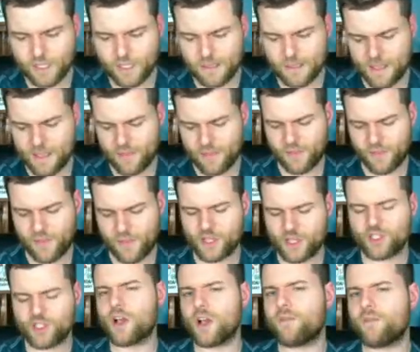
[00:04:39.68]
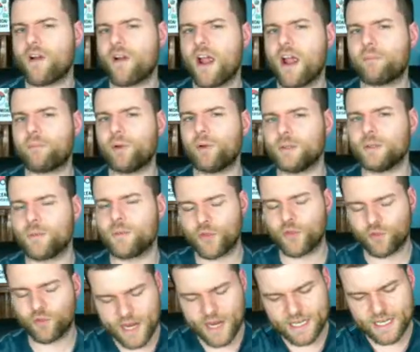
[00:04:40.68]
him, I think so far, I pulled him
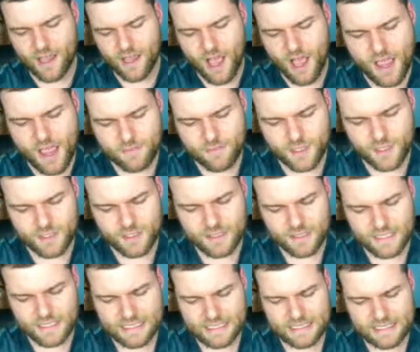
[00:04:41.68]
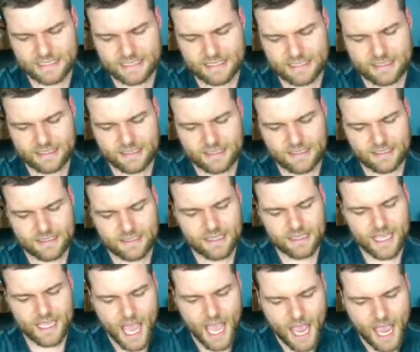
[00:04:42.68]
3 times.
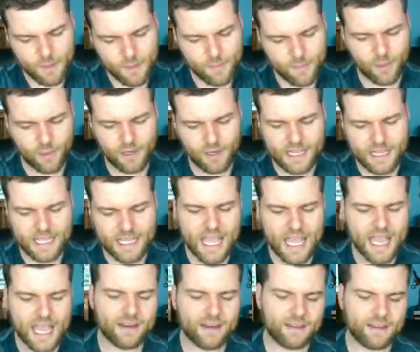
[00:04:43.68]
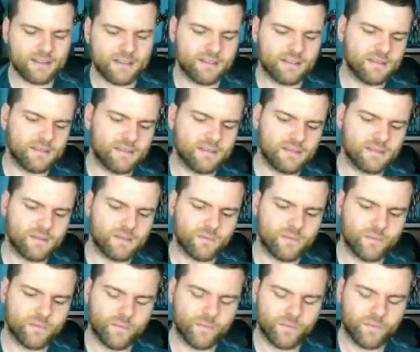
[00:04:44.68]
Can we pull it again?
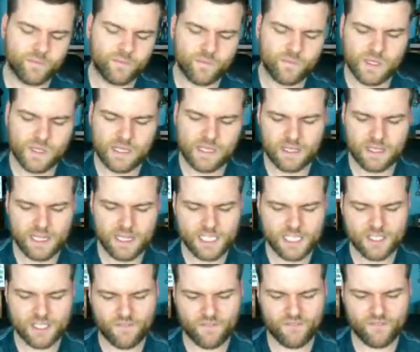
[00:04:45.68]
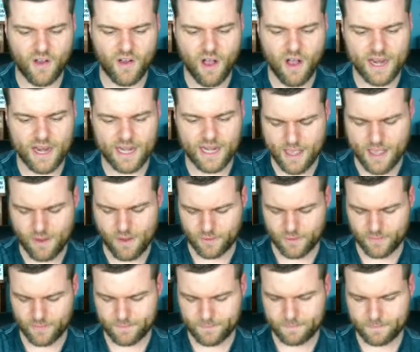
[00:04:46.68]
Let's find out.
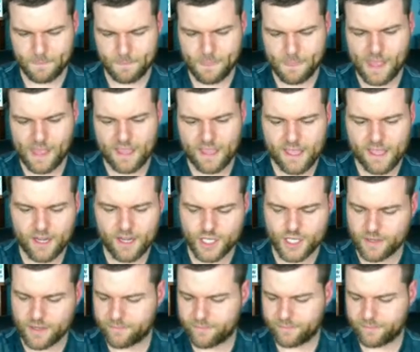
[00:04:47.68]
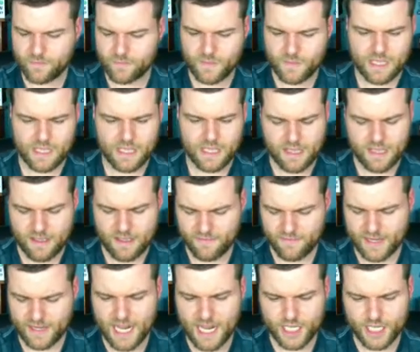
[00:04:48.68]
Energy.
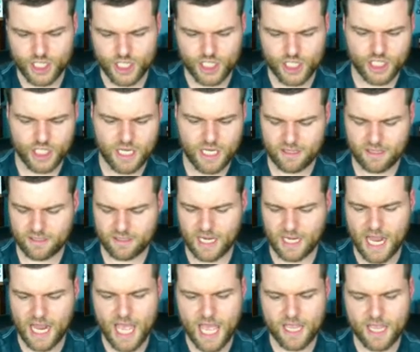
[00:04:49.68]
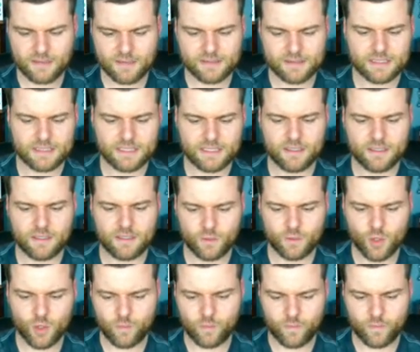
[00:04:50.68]
Vanillish. Clang.
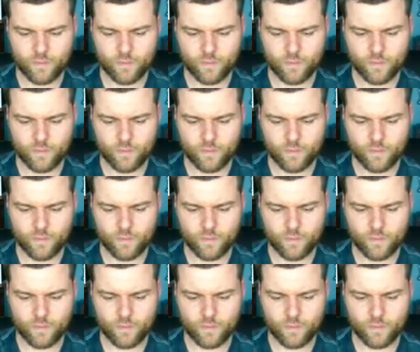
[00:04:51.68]
Ooh.